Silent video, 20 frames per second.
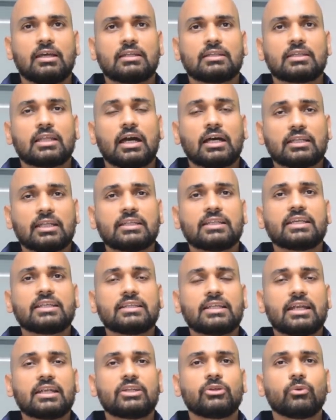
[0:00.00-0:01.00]
The other thing
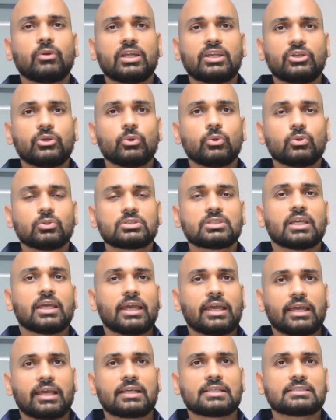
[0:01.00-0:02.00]
that you can use
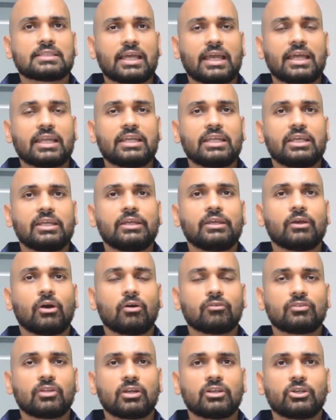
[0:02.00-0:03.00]
is any
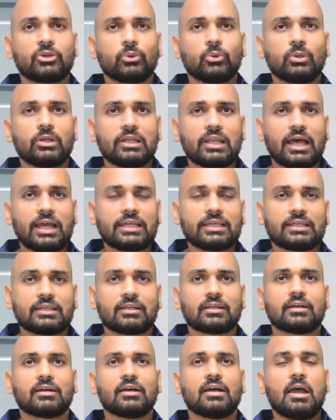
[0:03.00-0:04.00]
of the tool like
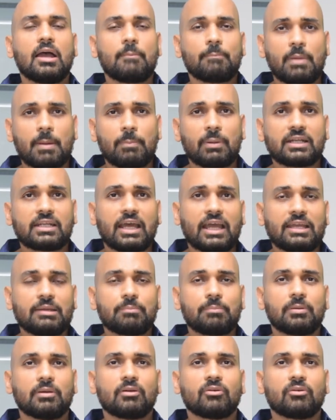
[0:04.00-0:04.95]
Peppertype,